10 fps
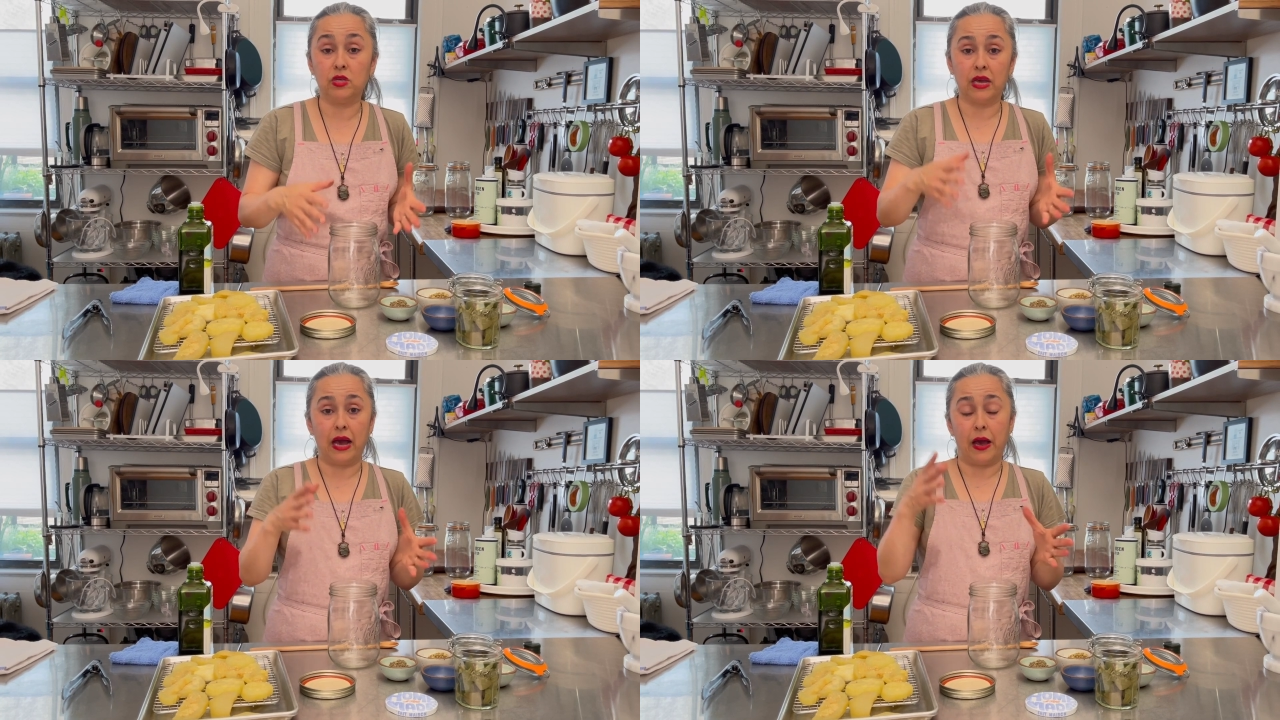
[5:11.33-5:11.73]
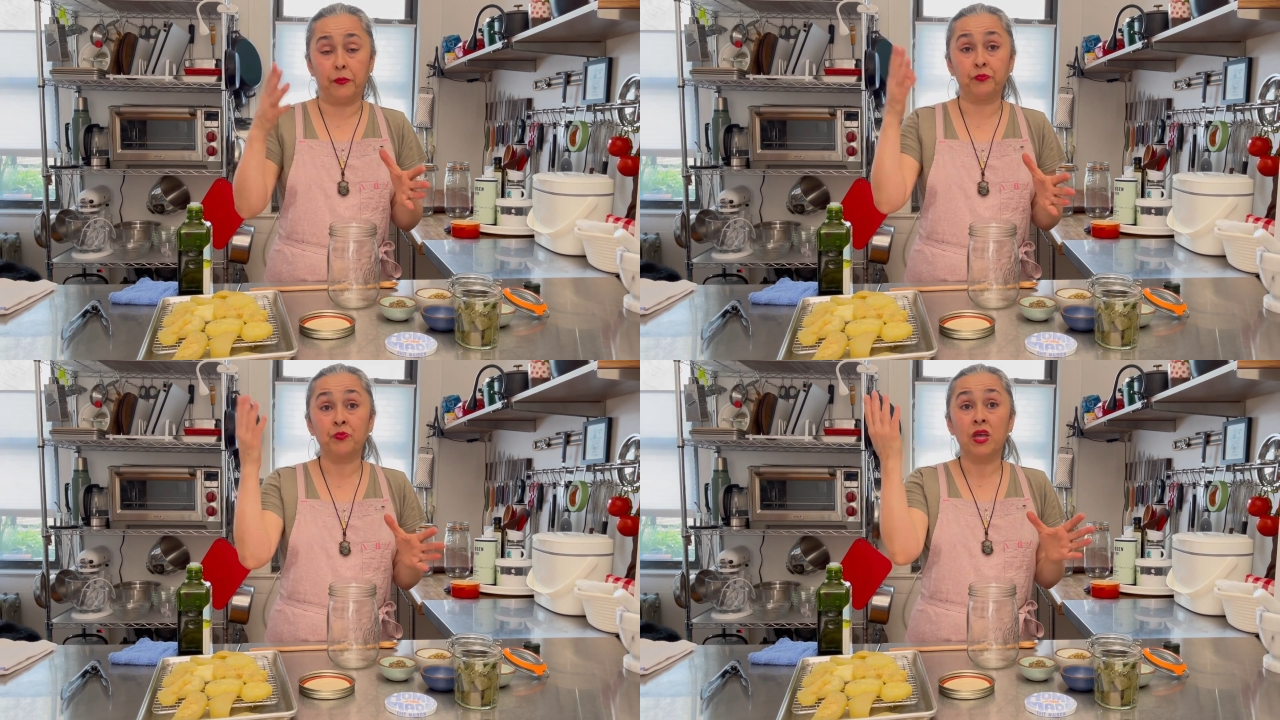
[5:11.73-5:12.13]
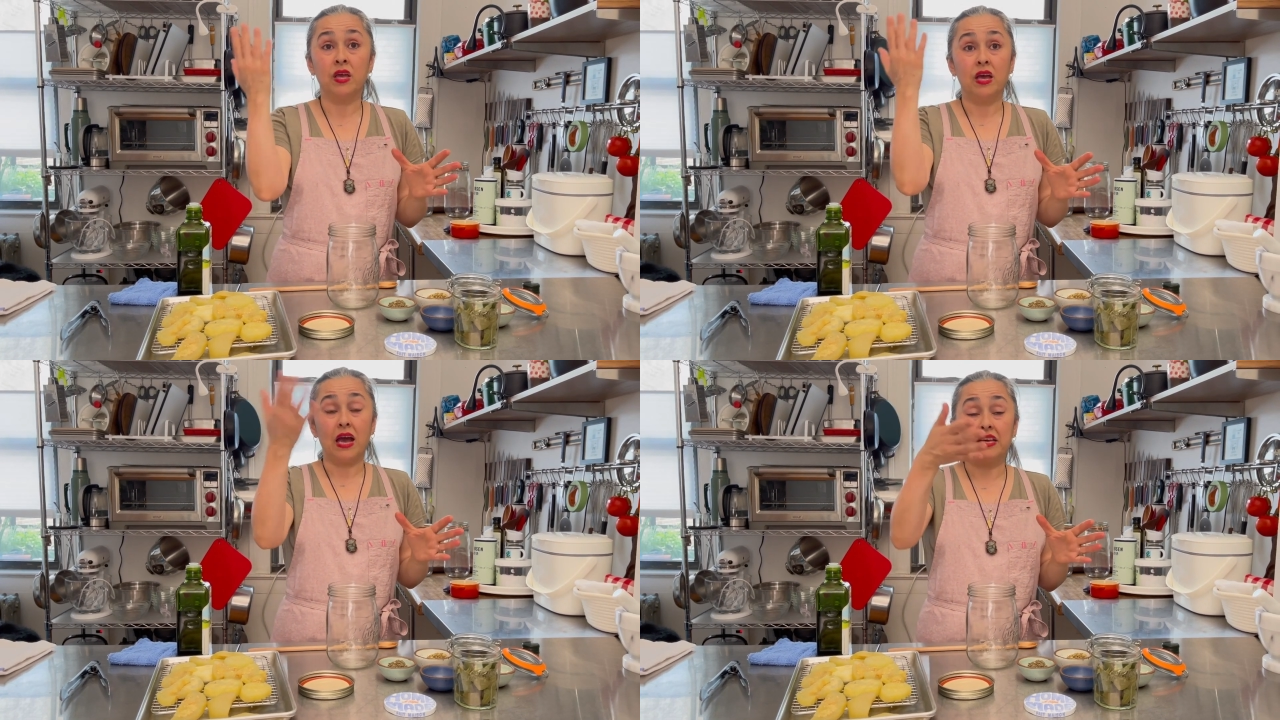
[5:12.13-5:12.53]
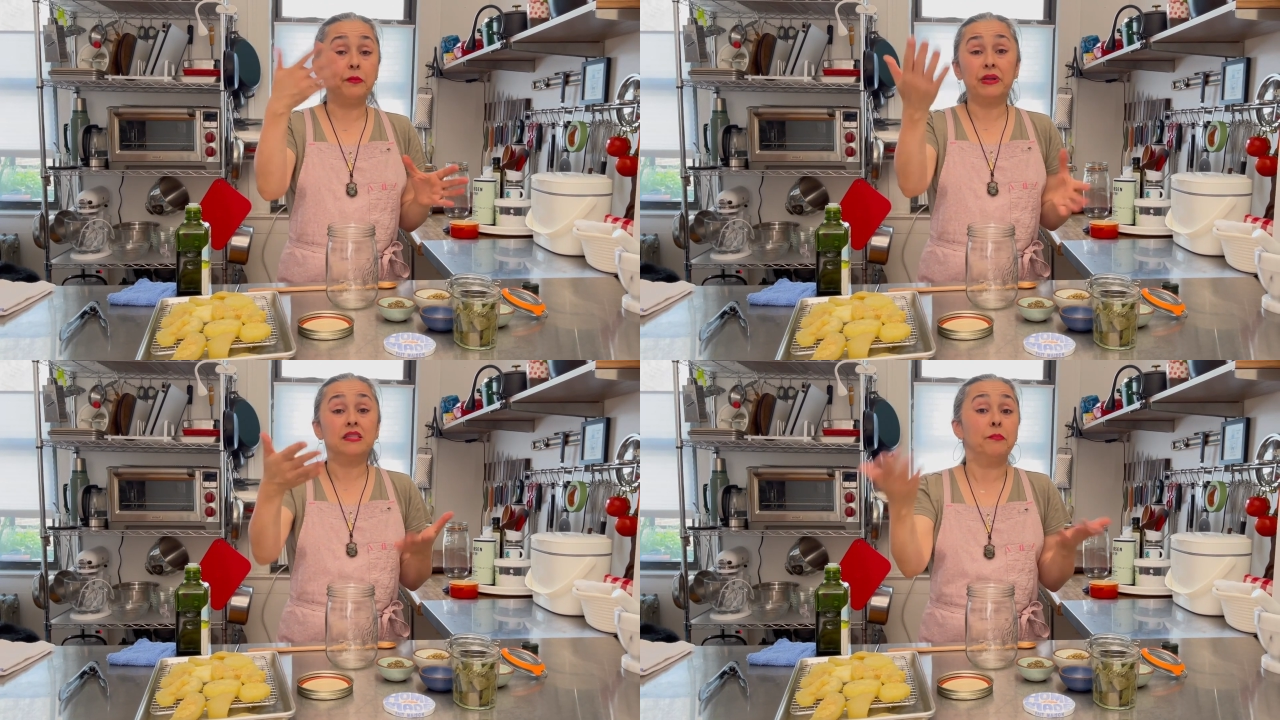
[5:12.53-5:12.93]
and keep
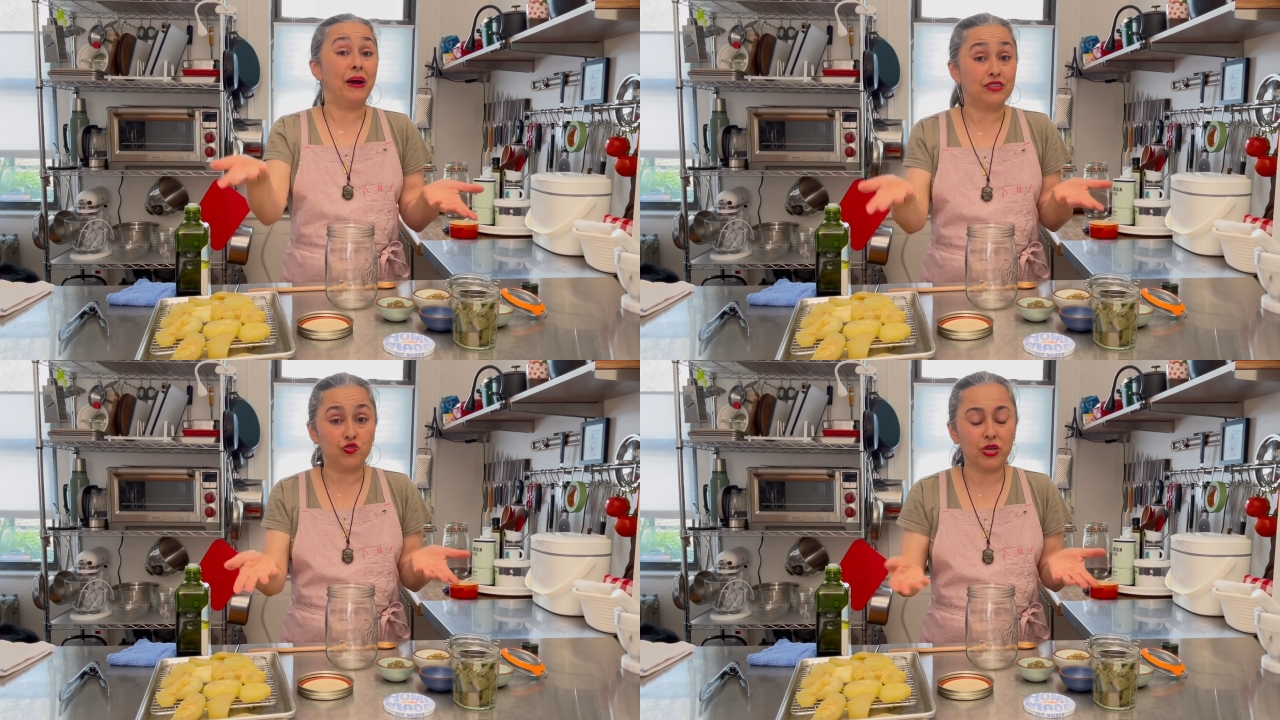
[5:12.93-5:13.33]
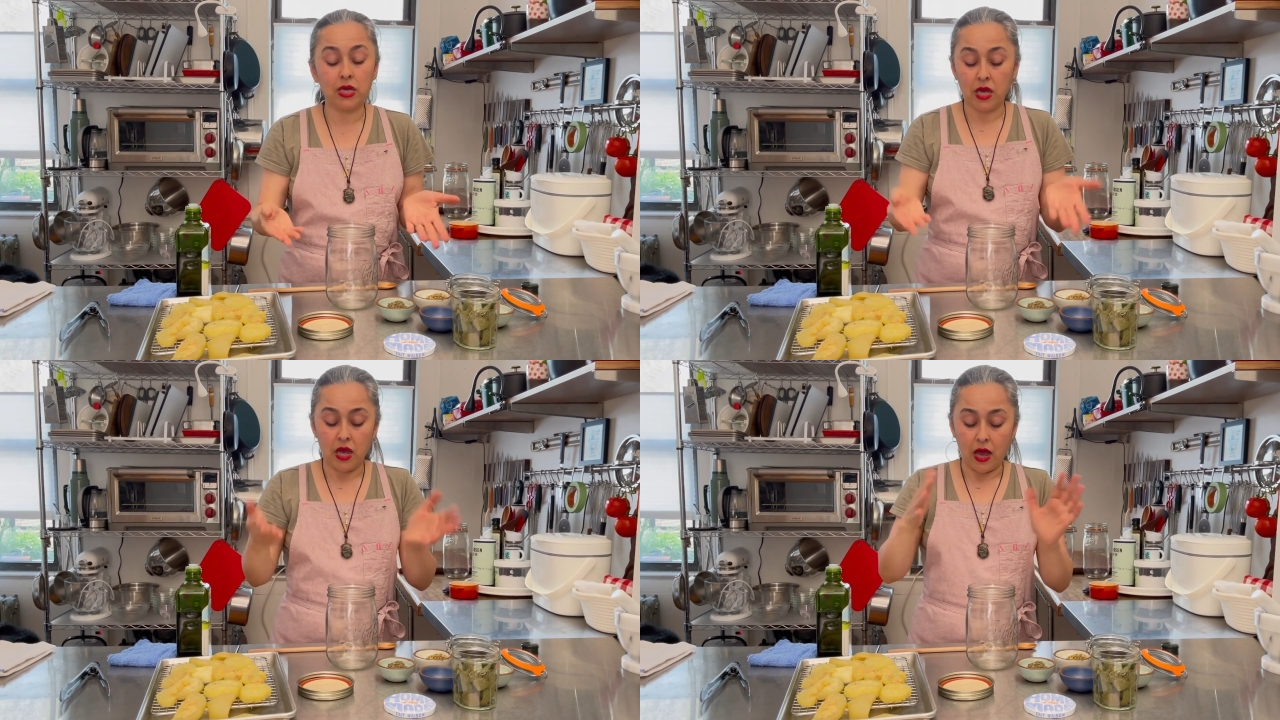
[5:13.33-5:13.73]
it in the pantry.